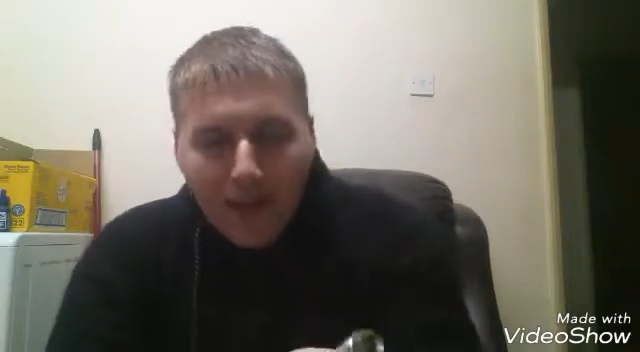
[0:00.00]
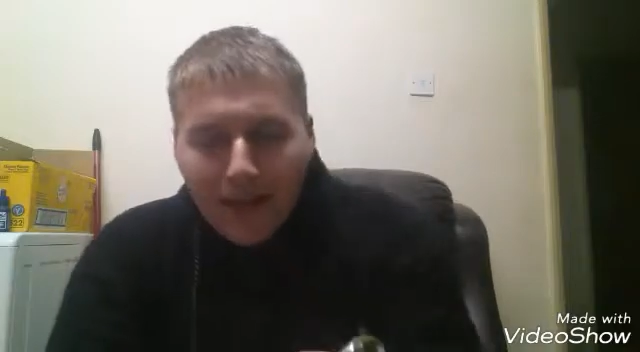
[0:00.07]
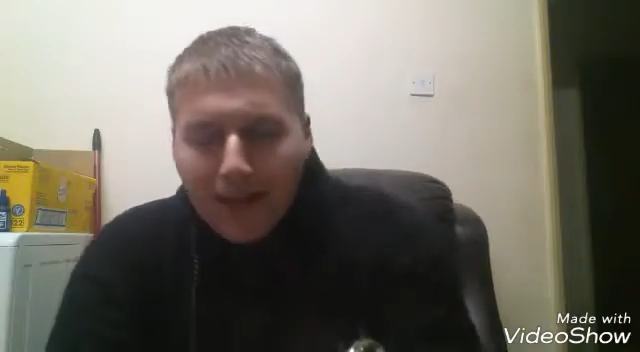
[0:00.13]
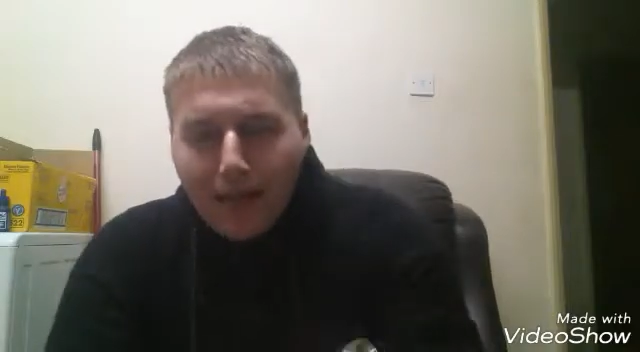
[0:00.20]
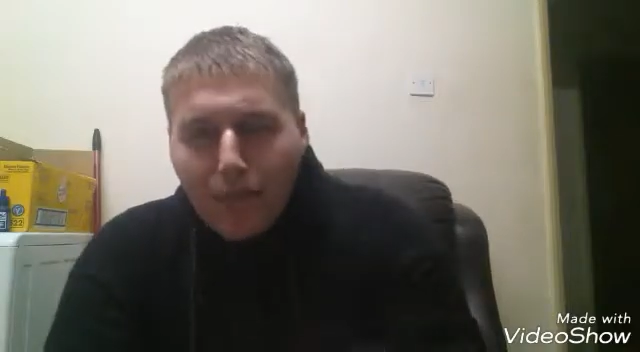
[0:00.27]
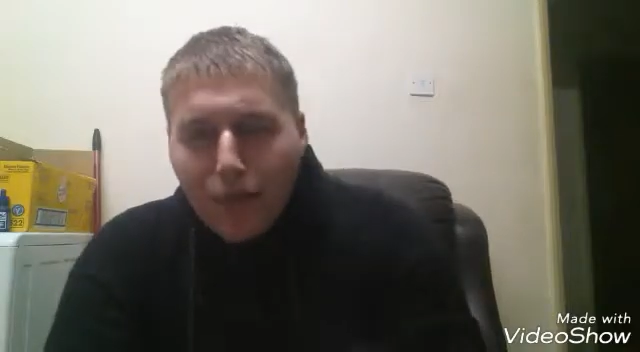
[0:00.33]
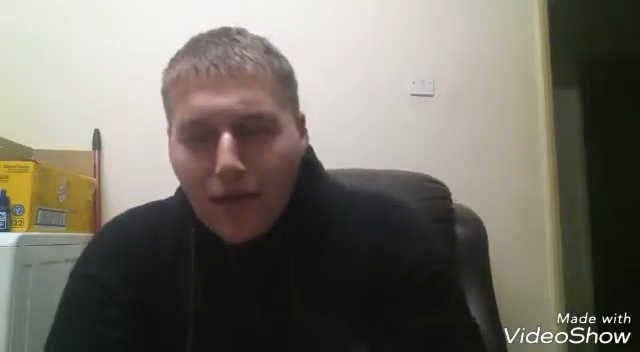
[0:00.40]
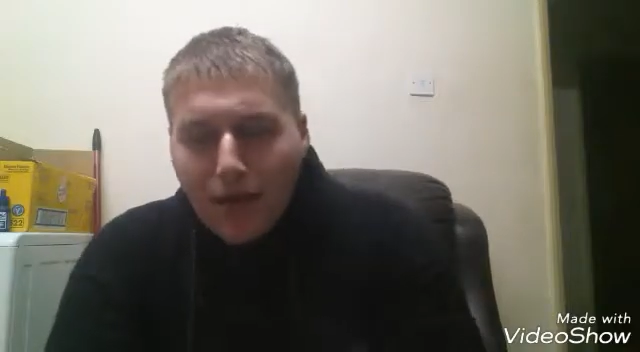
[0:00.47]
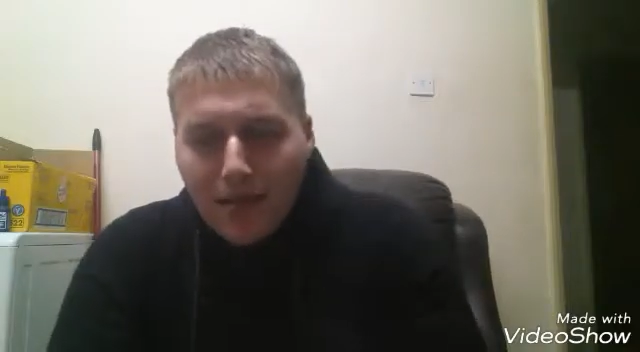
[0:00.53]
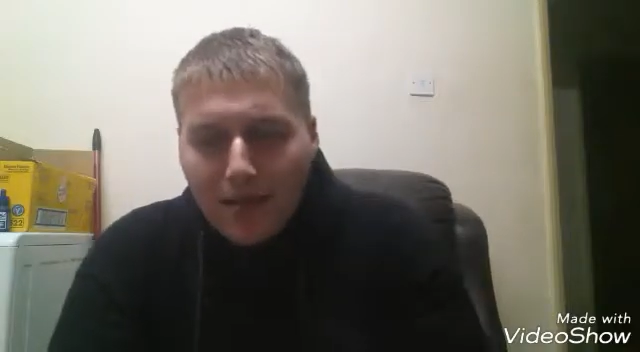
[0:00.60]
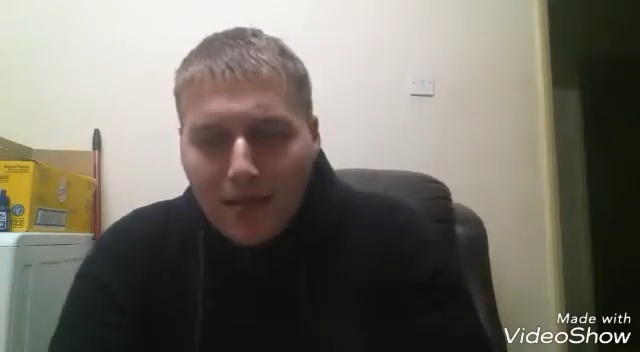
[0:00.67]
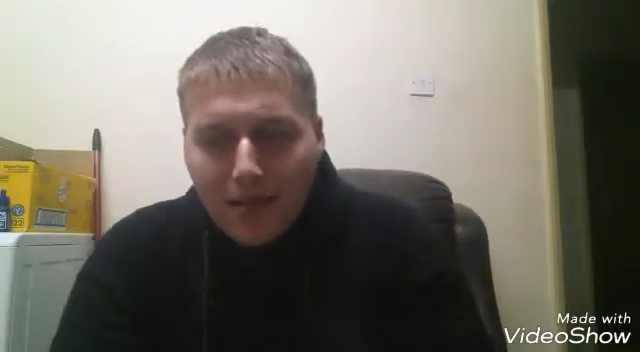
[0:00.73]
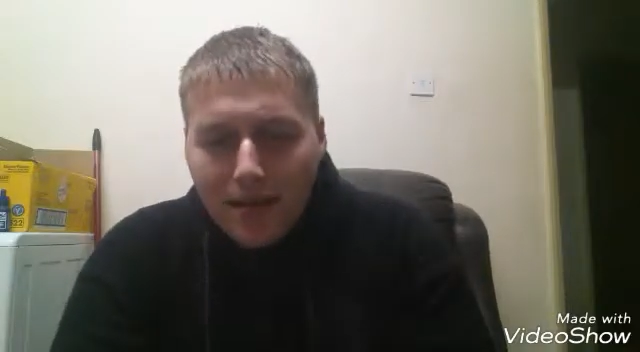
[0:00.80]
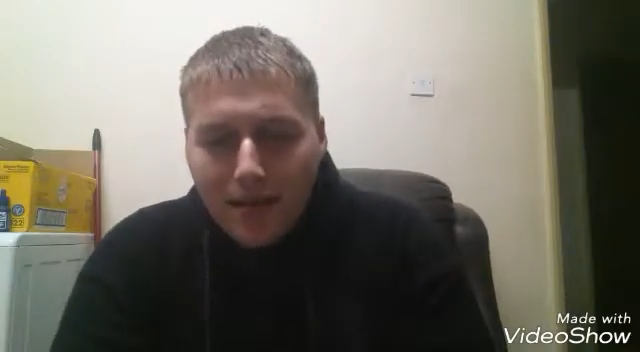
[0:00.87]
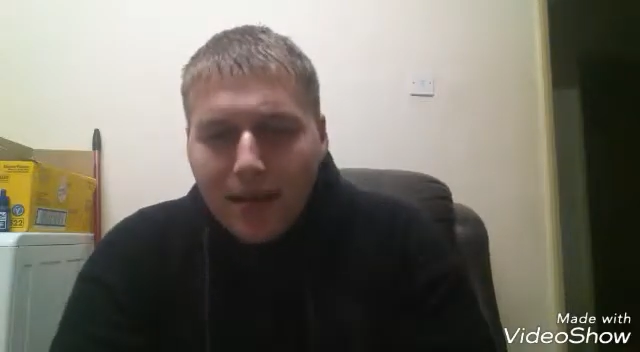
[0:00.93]
I like
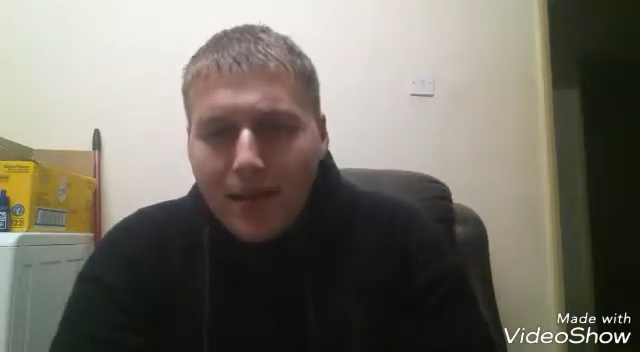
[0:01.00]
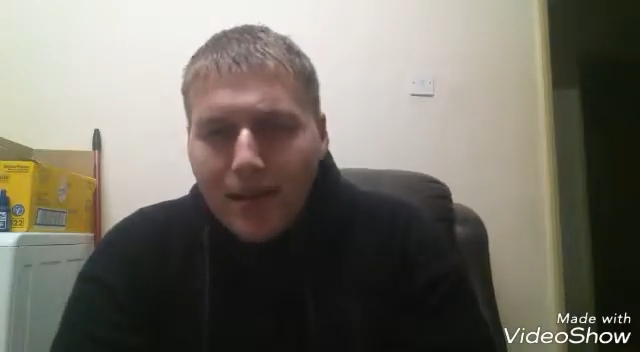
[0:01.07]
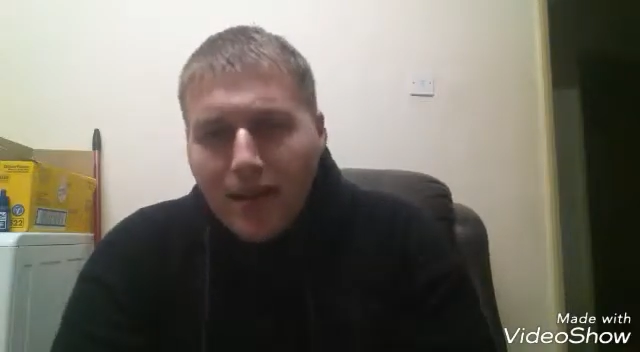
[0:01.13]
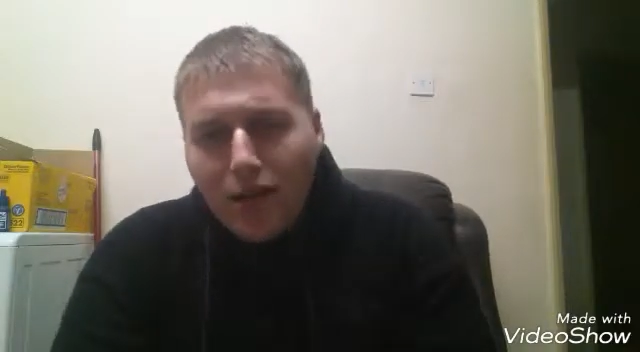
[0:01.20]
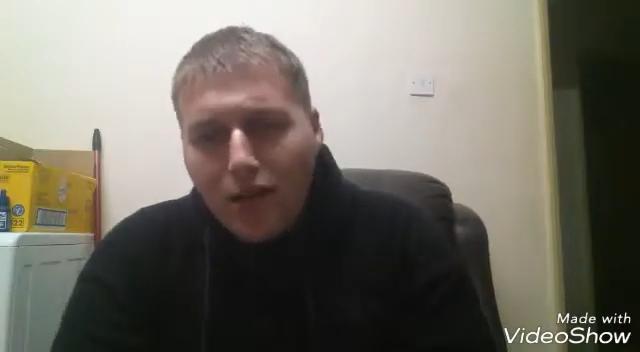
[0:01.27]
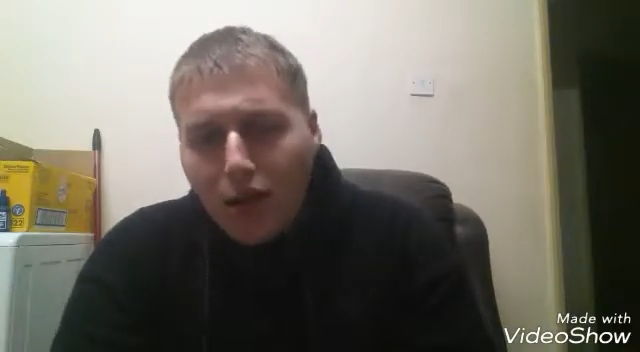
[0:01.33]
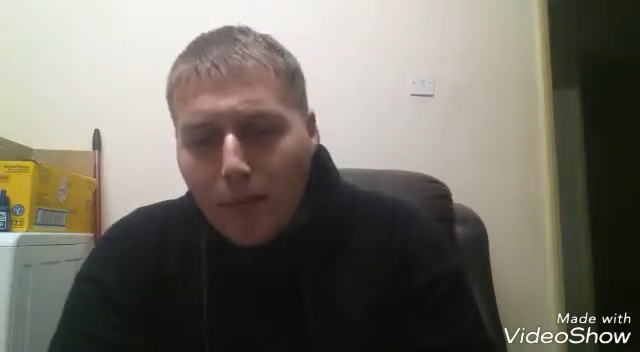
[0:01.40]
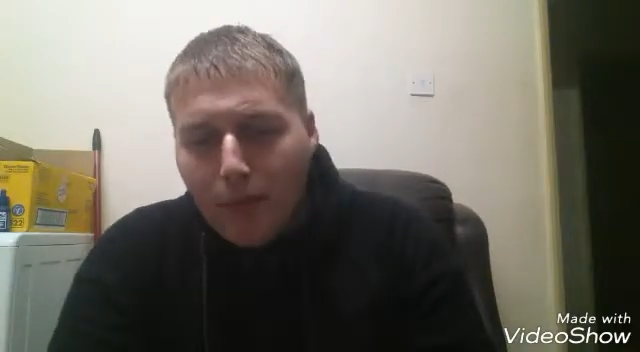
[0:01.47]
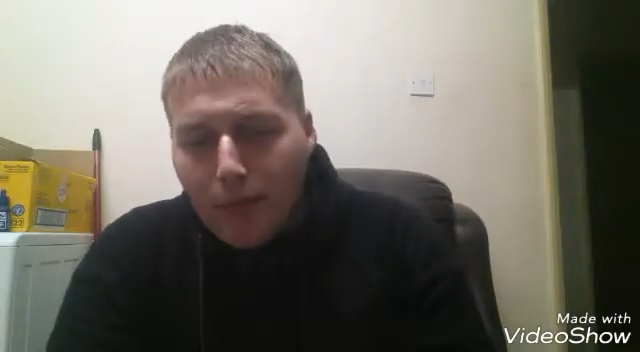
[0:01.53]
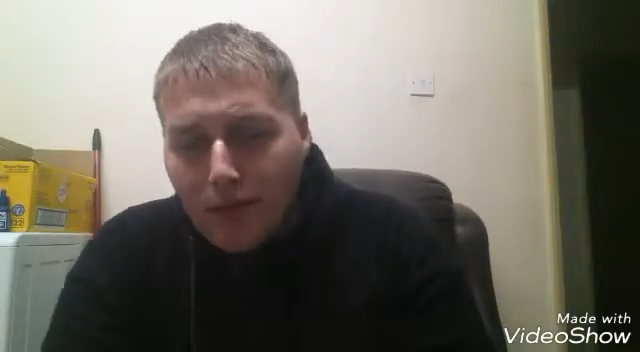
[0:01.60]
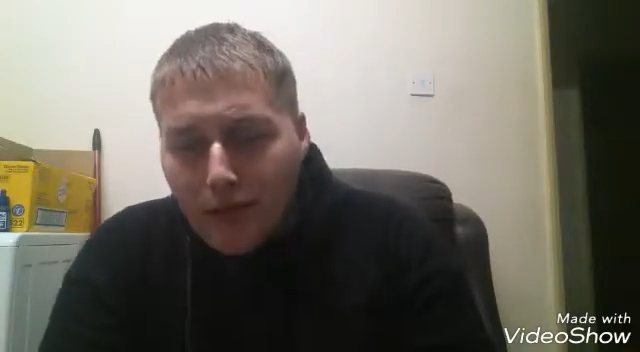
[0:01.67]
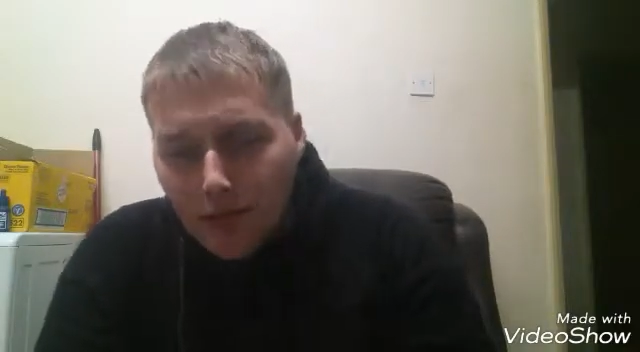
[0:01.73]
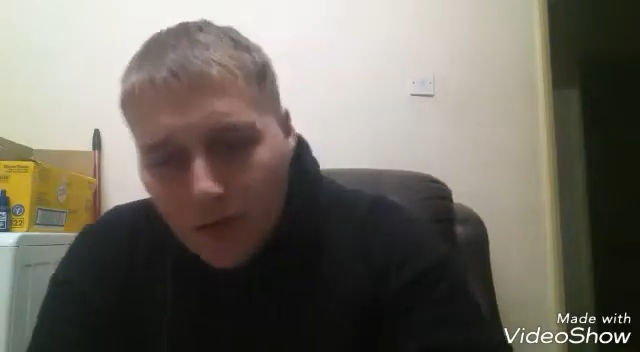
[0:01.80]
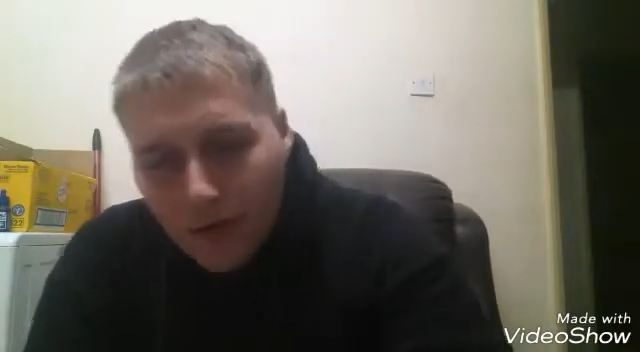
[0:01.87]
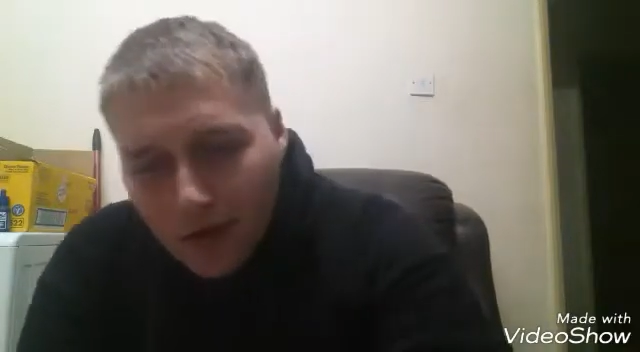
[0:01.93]
brass, I like copper
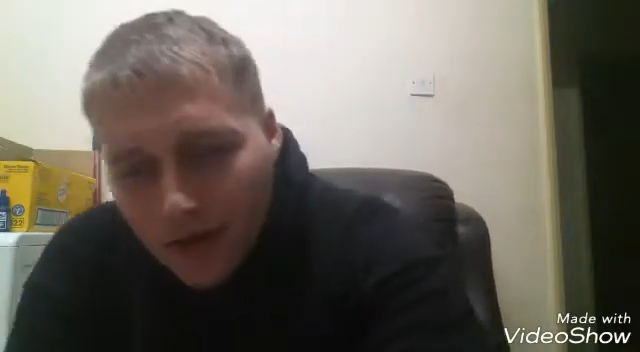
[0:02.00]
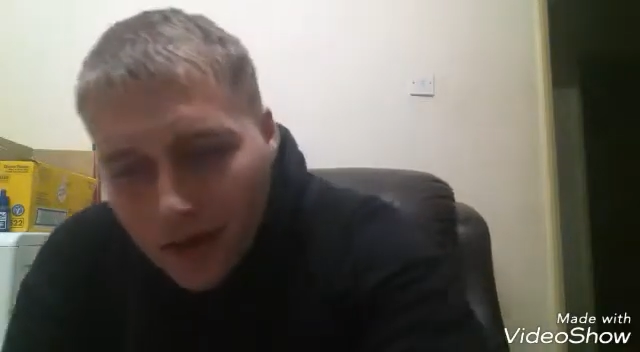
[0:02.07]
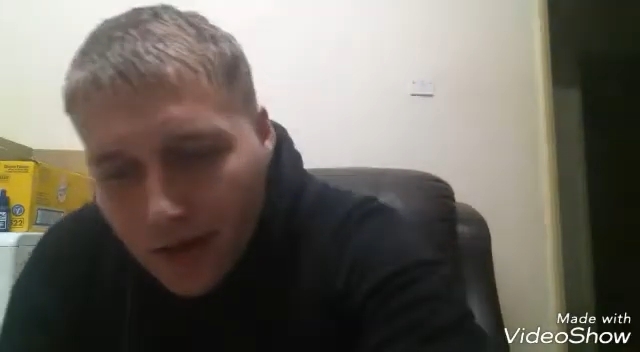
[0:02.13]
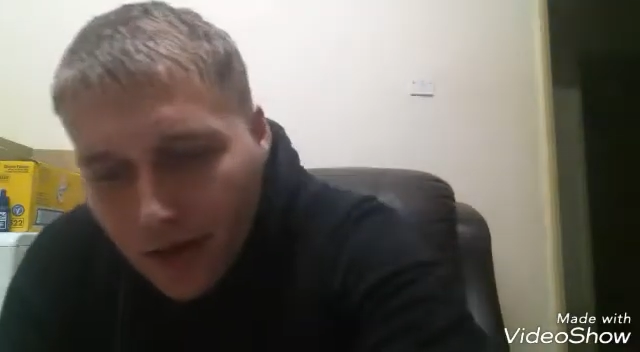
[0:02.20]
too.